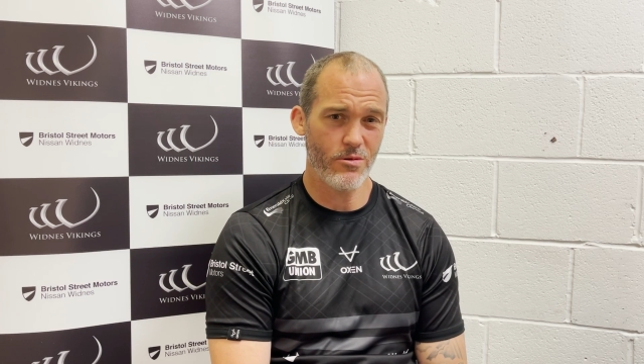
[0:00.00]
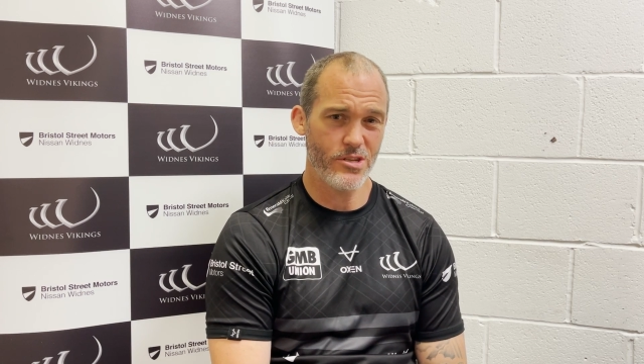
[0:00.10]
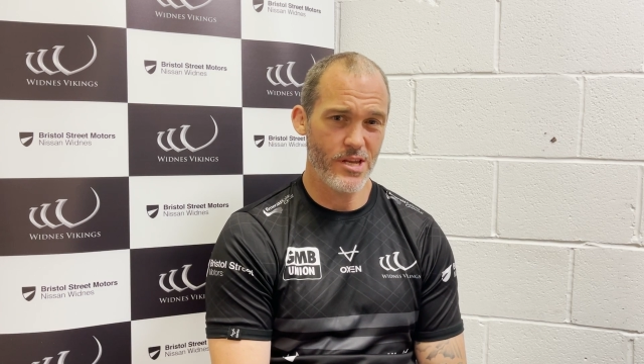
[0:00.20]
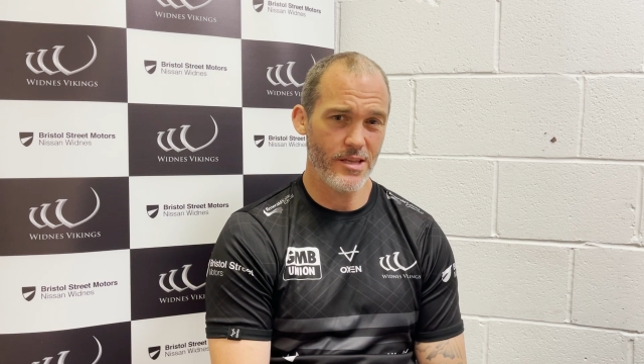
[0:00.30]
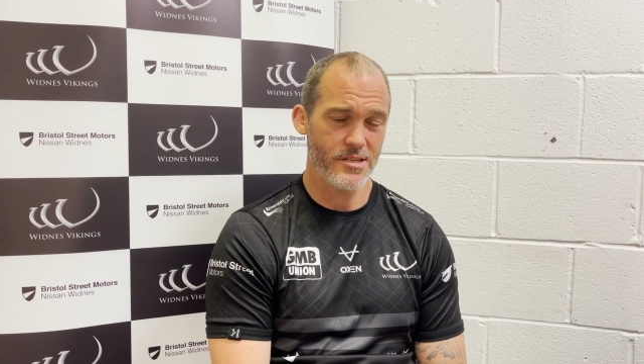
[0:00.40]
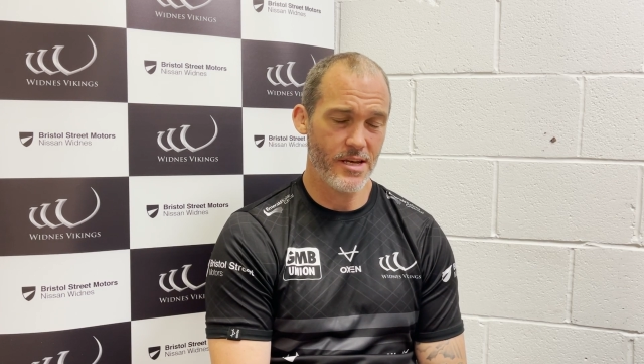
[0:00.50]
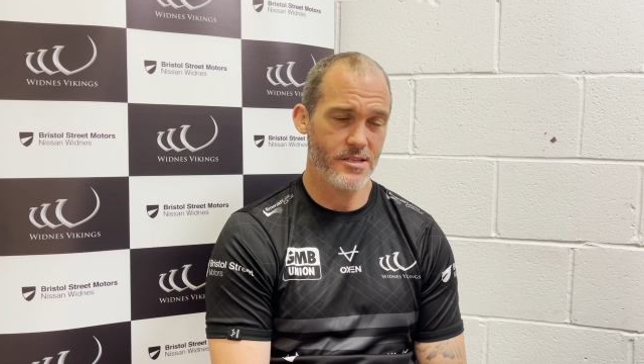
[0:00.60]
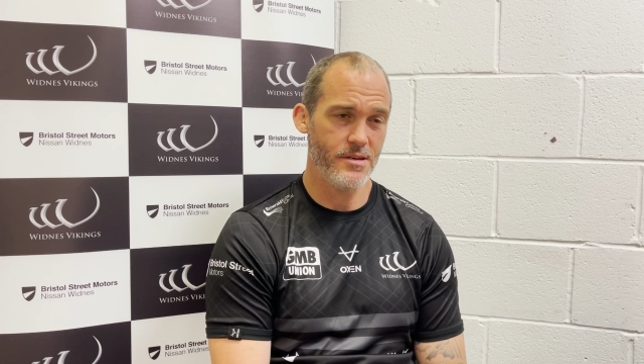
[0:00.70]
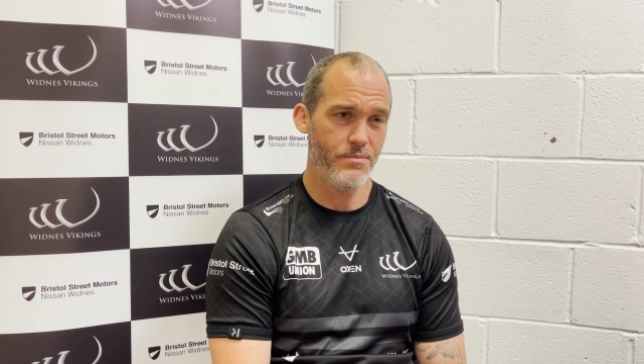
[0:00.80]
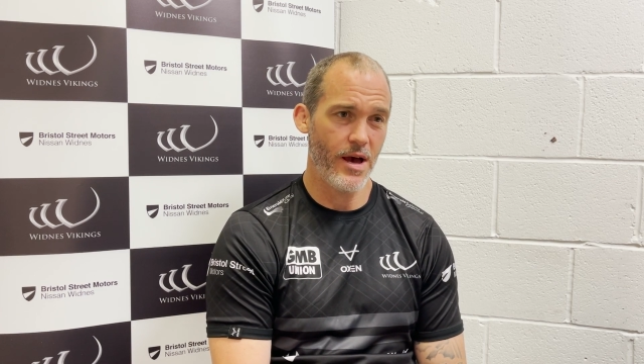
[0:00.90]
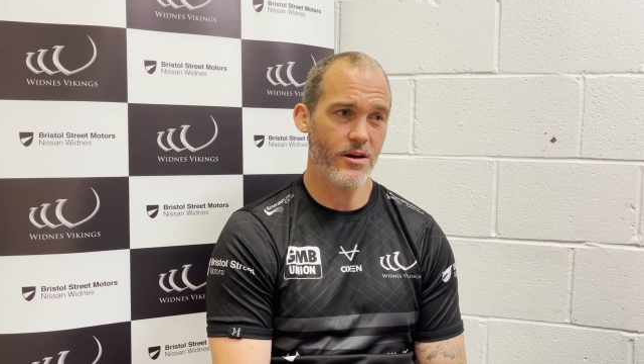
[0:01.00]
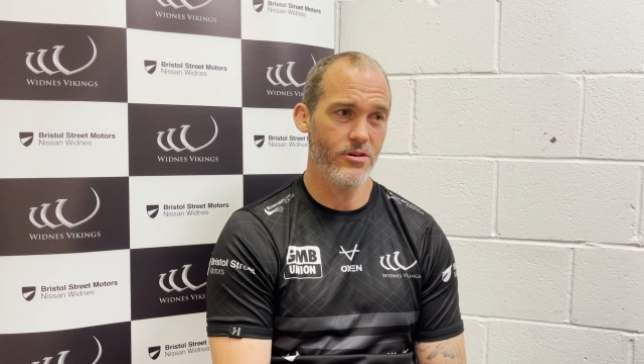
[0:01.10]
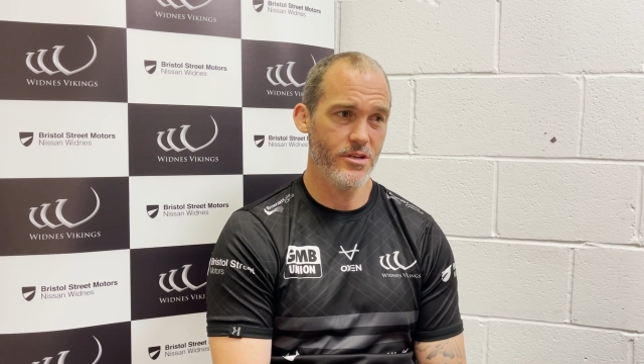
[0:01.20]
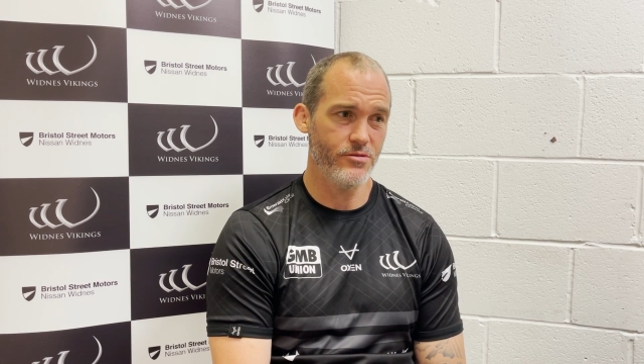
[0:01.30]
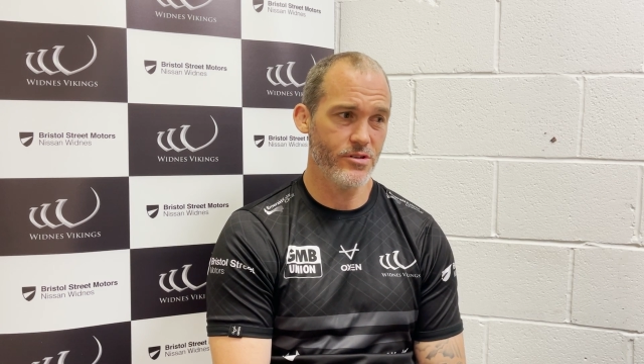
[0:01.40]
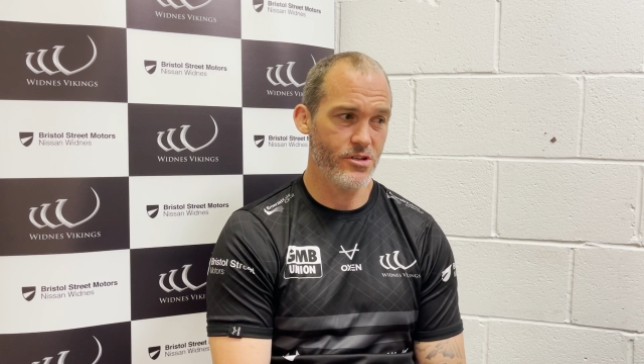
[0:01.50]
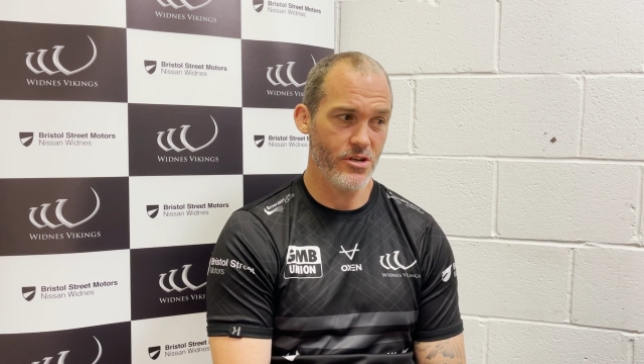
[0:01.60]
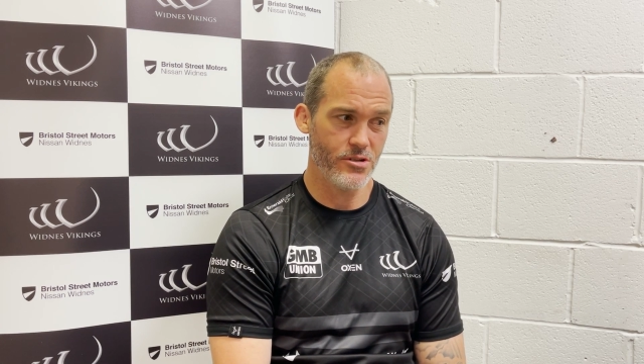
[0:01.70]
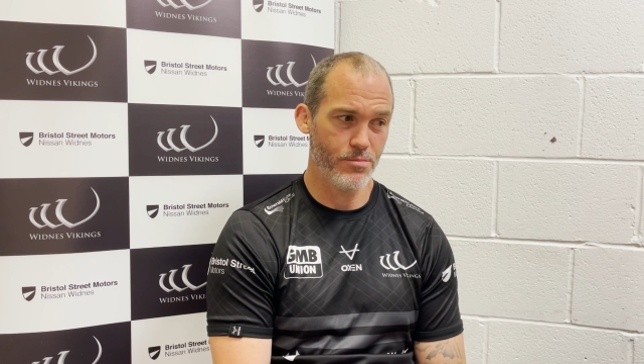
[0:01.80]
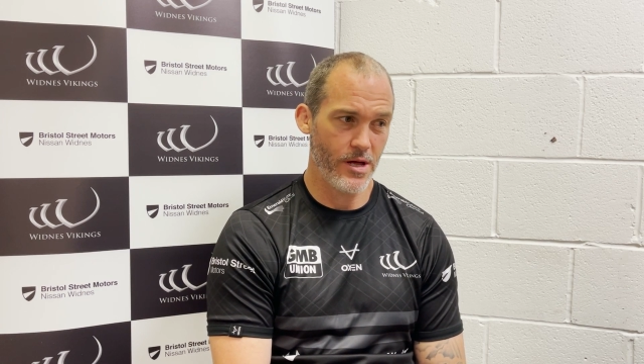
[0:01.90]
which then sets him back on his
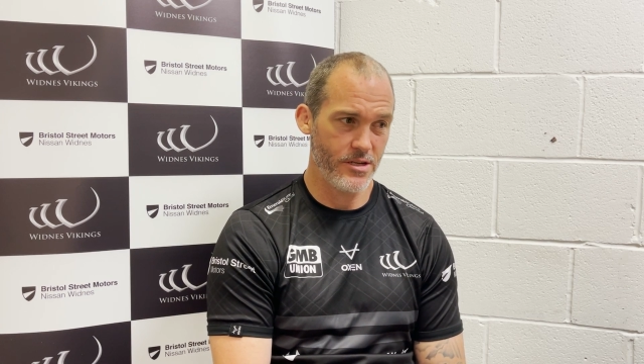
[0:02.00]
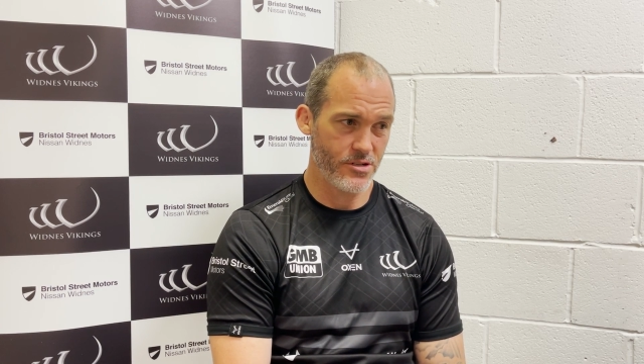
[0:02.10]
return to play.